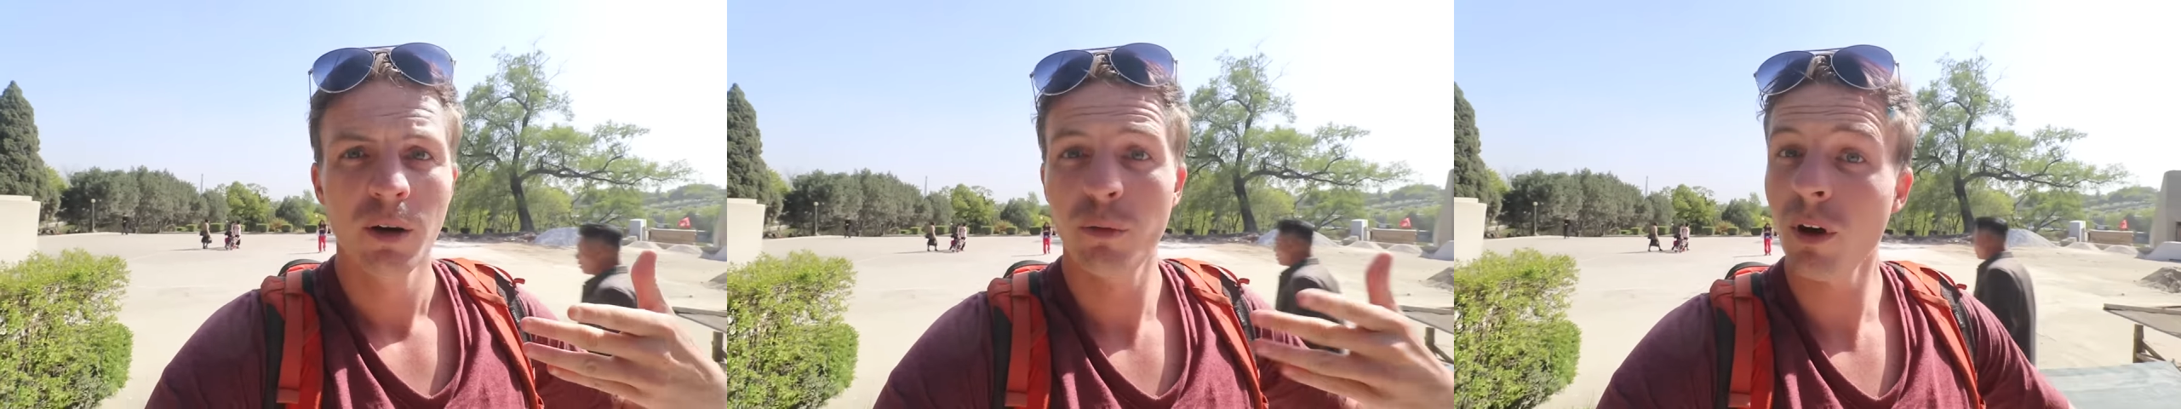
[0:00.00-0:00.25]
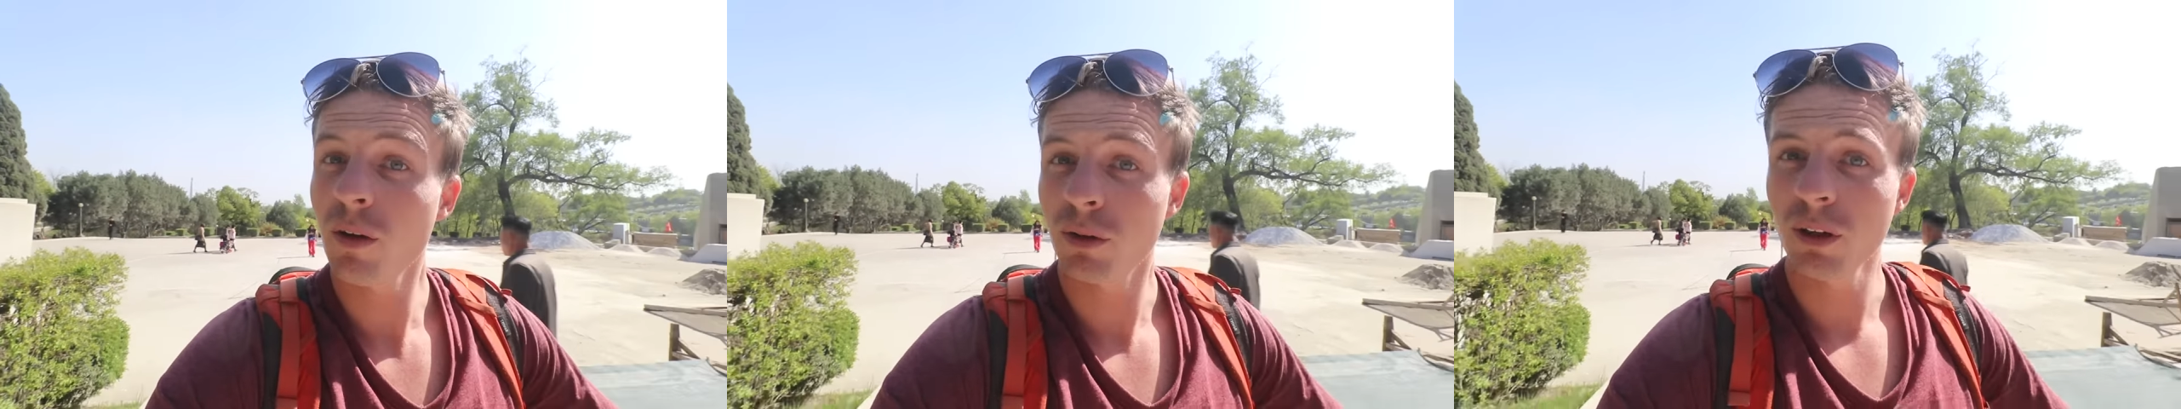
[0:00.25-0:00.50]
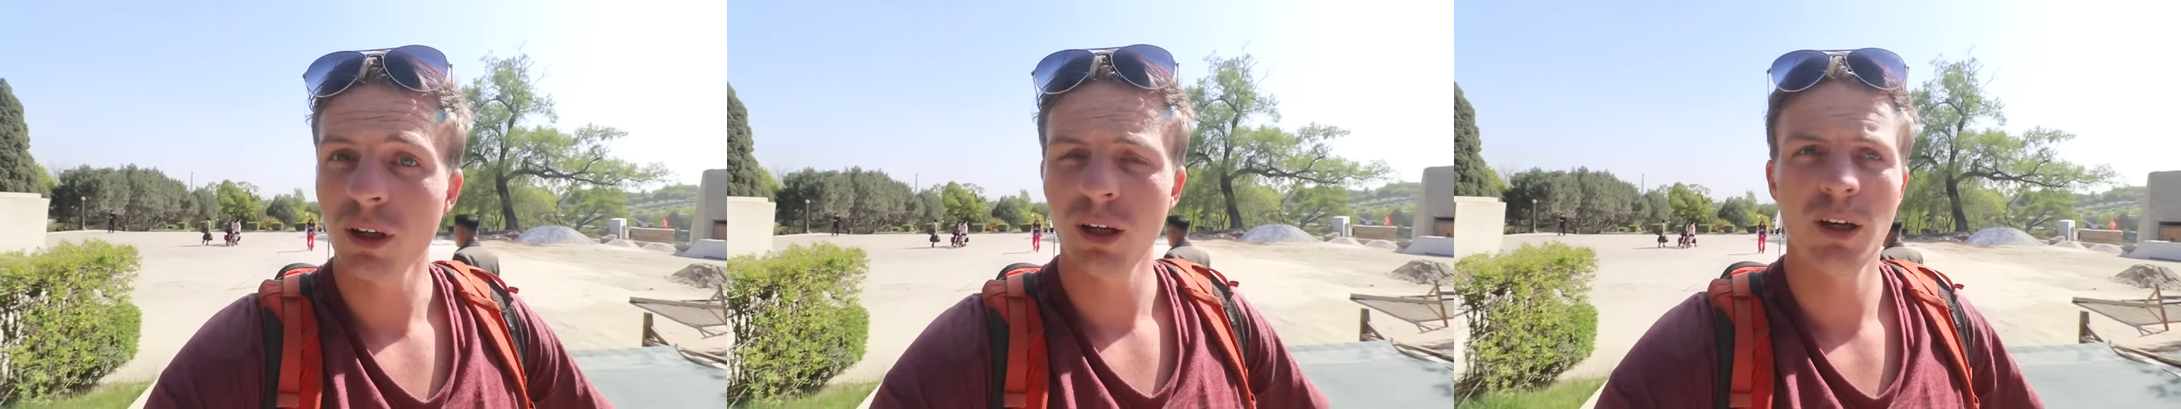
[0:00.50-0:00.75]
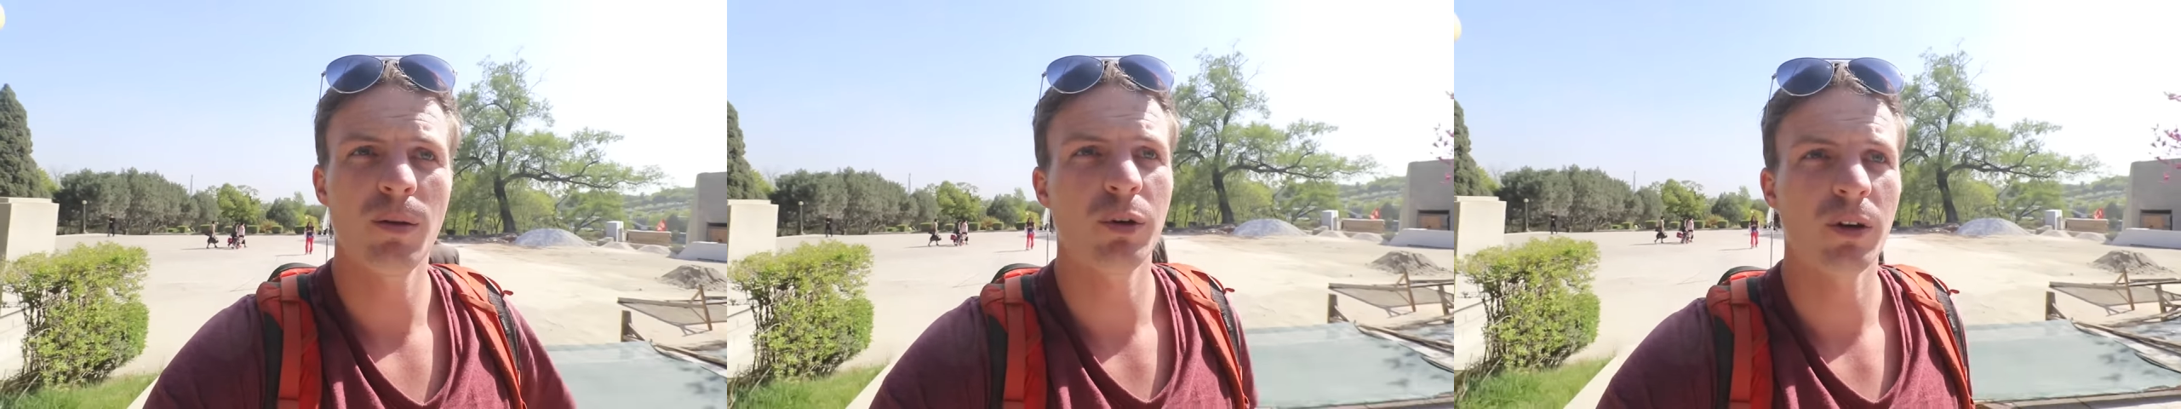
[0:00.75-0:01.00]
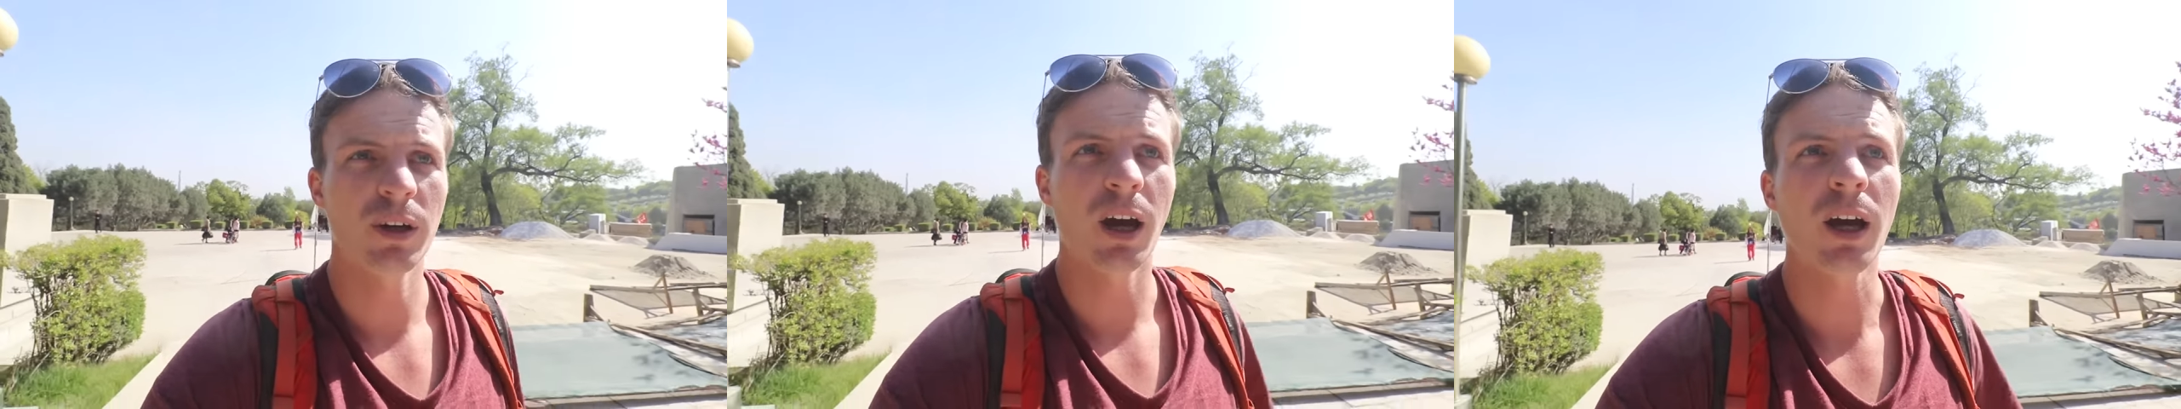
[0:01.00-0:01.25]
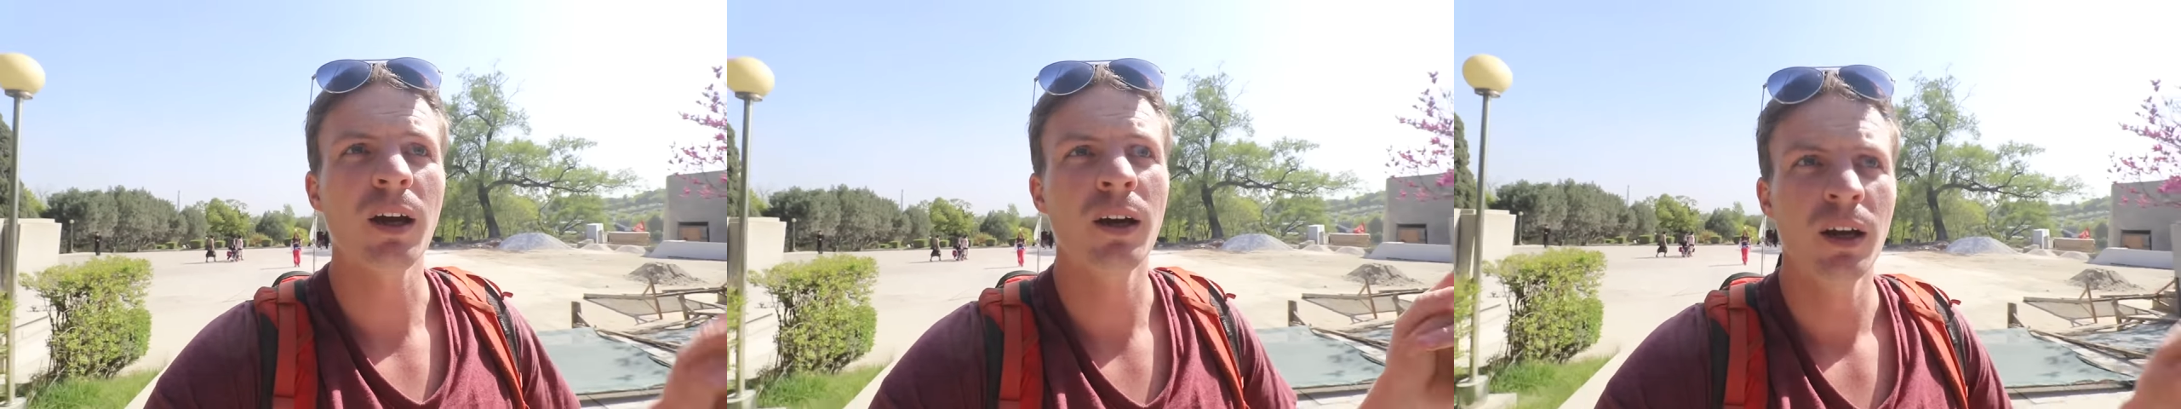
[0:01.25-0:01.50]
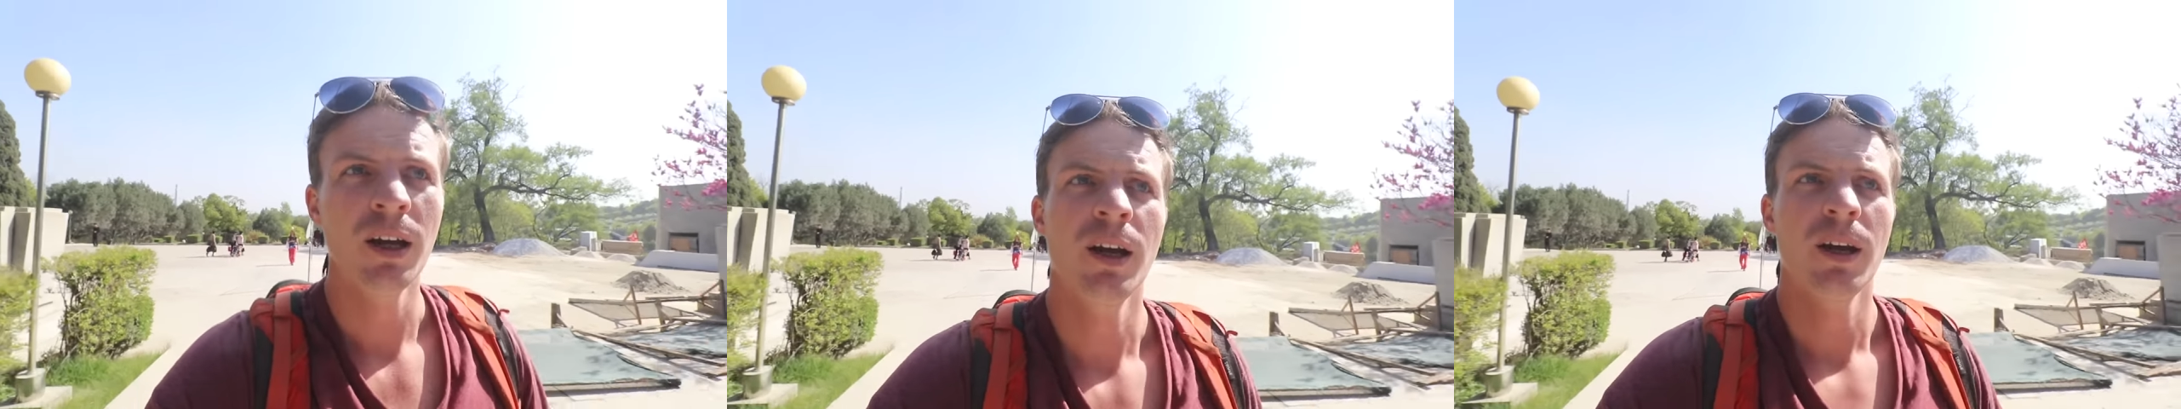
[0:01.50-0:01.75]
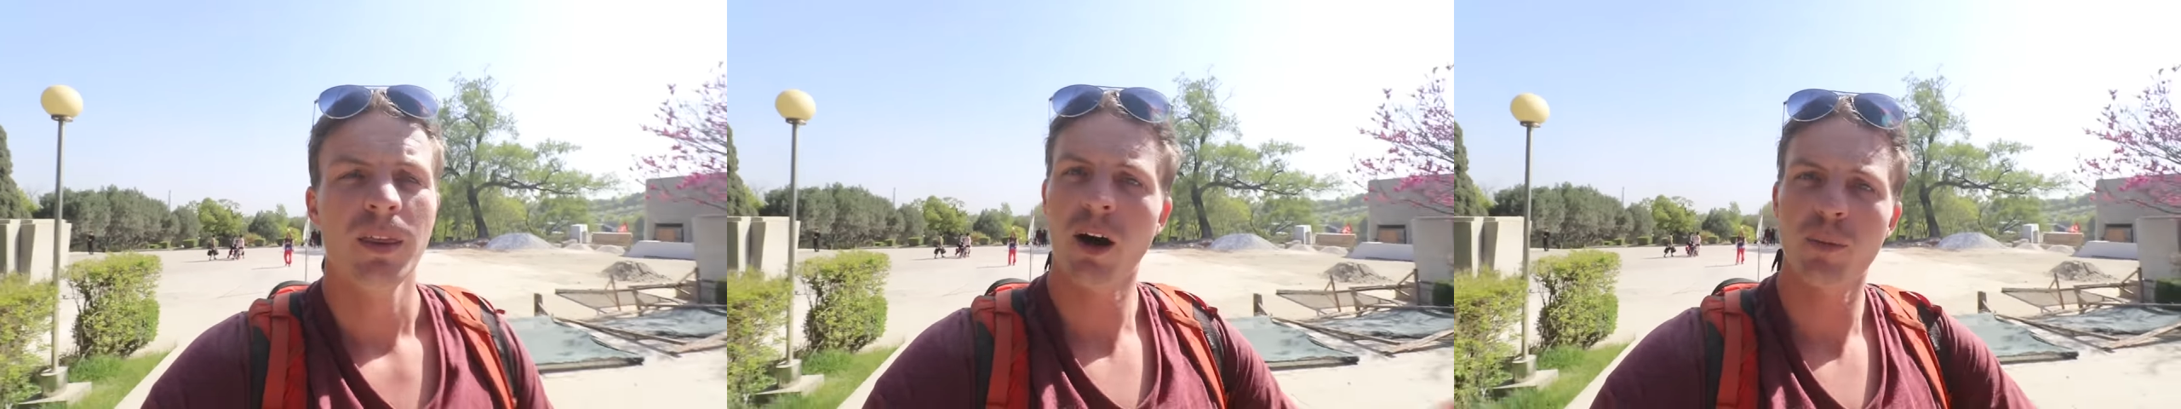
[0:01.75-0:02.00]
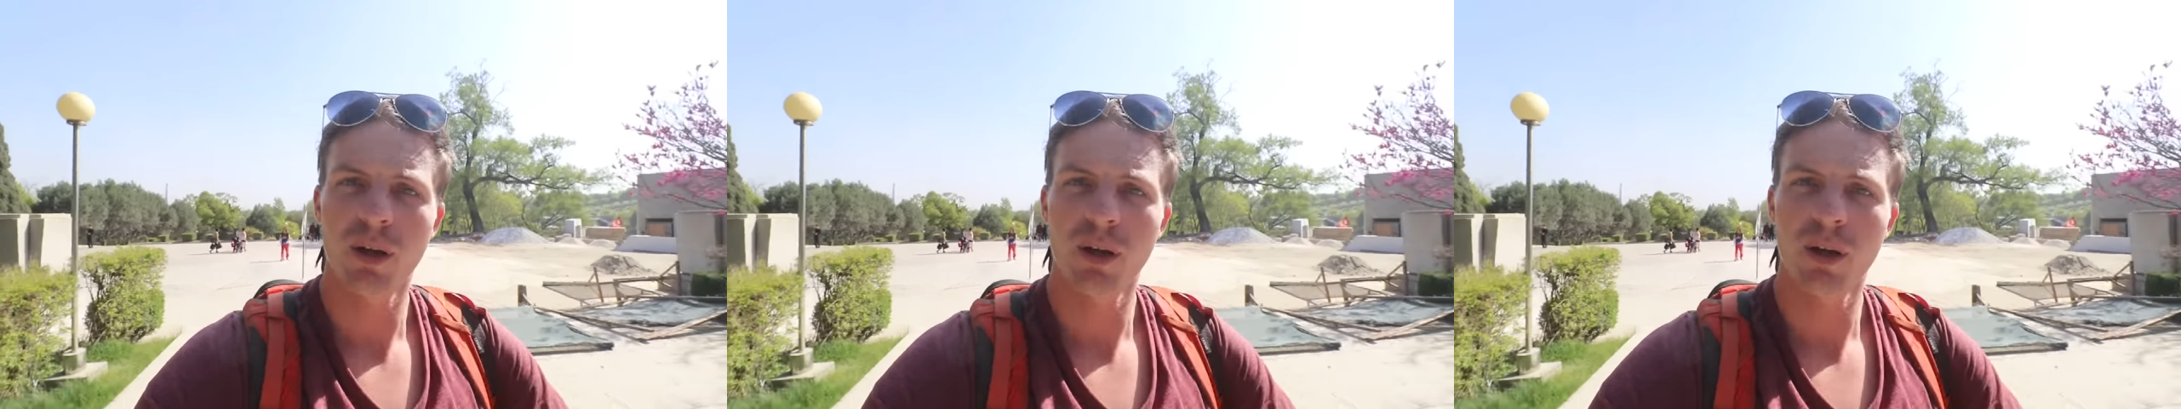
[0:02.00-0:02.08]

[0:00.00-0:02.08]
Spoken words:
further in Pyongyang, that'll